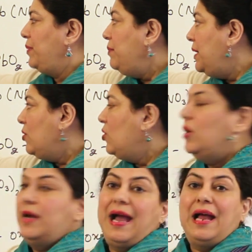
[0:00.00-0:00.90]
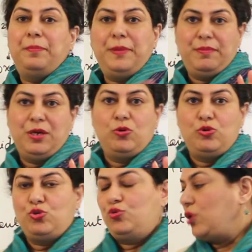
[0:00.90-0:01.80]
PbO and
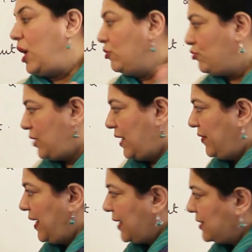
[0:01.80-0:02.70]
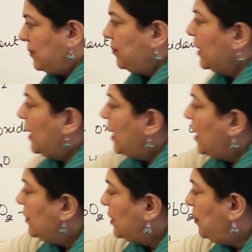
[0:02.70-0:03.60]
PbO2. So how do they react?
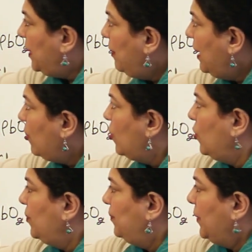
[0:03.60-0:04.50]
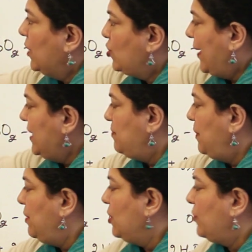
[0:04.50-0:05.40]
The PBO twice
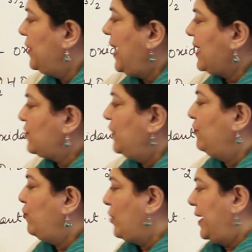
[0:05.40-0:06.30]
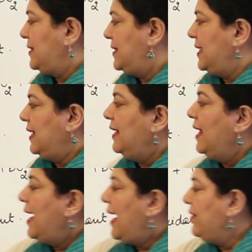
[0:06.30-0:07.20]
PBO reacts with 4HCl
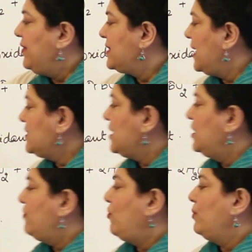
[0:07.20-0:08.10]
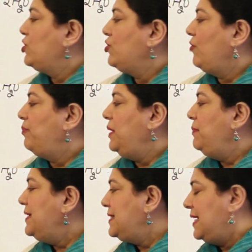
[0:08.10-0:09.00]
and results in the formation of
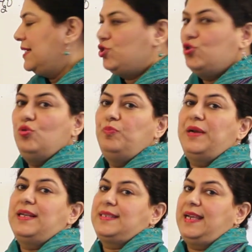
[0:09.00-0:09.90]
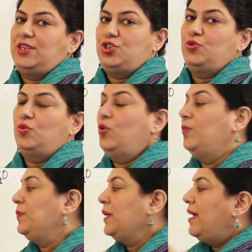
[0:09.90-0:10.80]
PbCl2 plus H2O.
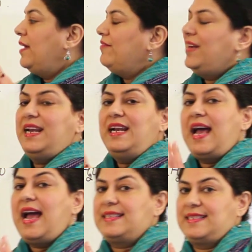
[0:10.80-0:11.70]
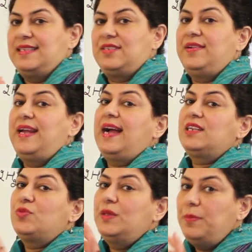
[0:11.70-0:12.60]
When an acid
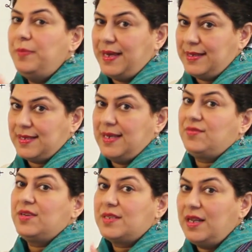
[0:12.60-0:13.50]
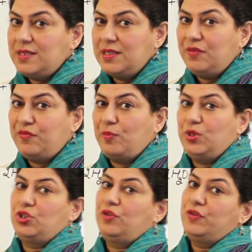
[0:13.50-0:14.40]
reacts with a base, it results in the
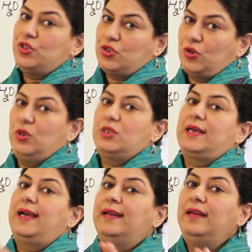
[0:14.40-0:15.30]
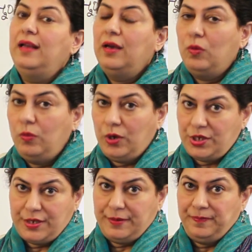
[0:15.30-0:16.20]
formation of a salt and
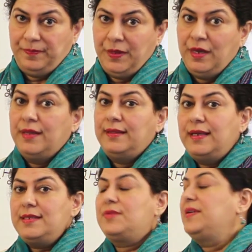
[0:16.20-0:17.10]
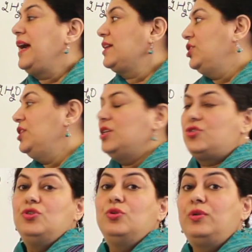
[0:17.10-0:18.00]
water. This reaction
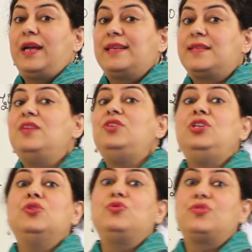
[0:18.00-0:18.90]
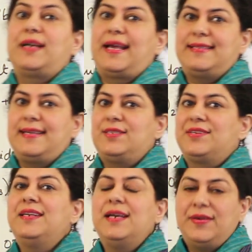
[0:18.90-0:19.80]
is known as a
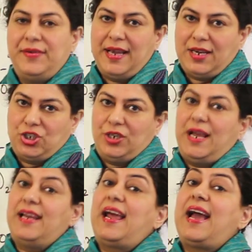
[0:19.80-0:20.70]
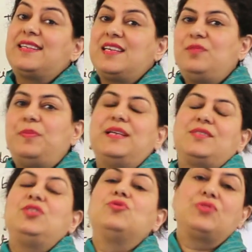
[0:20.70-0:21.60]
neutralization reaction, an
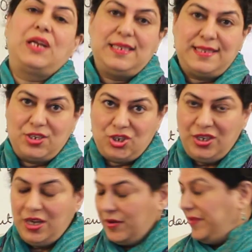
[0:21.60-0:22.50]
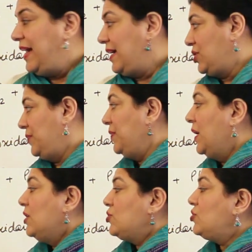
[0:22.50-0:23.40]
acid-base neutralization reaction.
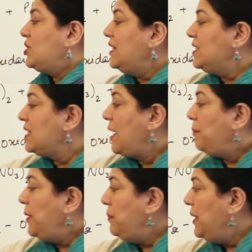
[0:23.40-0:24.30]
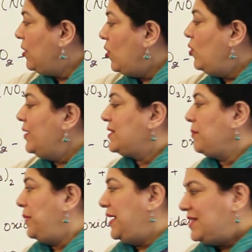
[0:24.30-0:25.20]
So since PbO is a
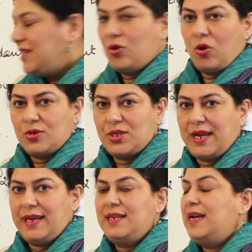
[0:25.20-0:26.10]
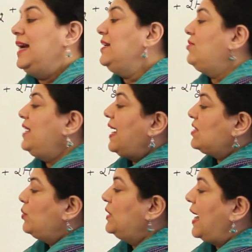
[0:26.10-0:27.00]
basic oxide, it
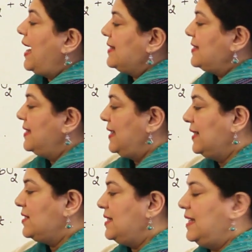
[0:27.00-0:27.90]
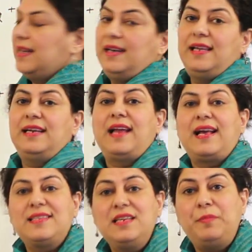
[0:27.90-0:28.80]
reacts with the acid HCl in an
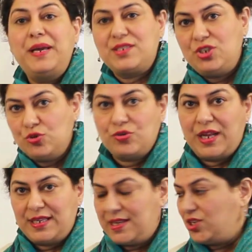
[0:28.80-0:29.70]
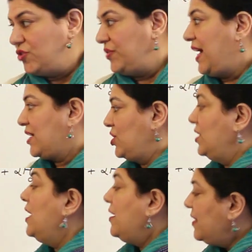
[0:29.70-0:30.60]
acid-base neutralization
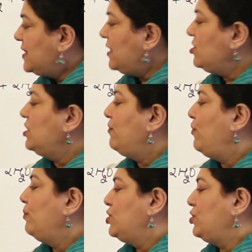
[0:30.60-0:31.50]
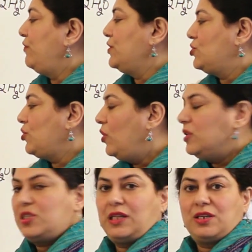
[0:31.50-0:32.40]
reaction, results in the formation of a
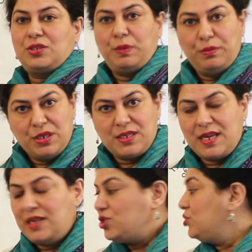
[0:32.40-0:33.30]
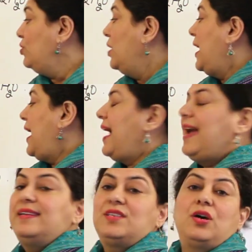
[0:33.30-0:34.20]
salt that is PbCl2
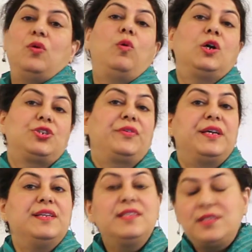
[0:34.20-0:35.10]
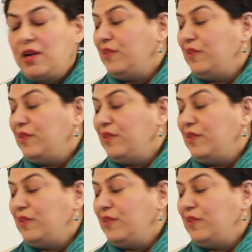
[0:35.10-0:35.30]
and water is